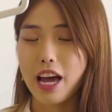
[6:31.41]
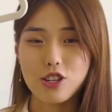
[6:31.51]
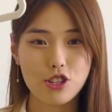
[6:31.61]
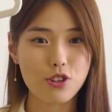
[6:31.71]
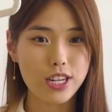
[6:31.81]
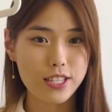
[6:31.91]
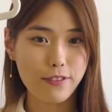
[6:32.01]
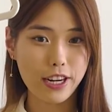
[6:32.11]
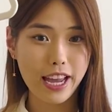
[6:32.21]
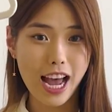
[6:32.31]
just creates a
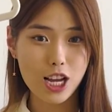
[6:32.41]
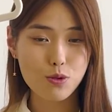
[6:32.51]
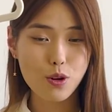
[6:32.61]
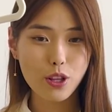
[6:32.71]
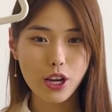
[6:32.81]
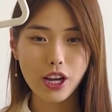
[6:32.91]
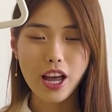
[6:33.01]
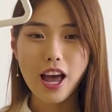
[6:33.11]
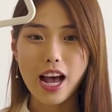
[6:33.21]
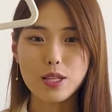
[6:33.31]
very casual look,
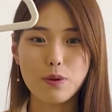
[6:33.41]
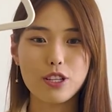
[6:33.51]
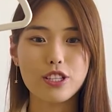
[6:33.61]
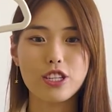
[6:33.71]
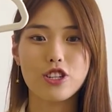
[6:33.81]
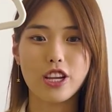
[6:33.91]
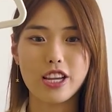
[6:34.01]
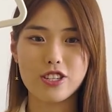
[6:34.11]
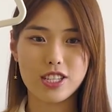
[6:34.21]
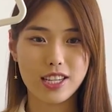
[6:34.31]
as well as cinching it
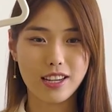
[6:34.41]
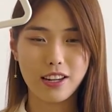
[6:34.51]
just,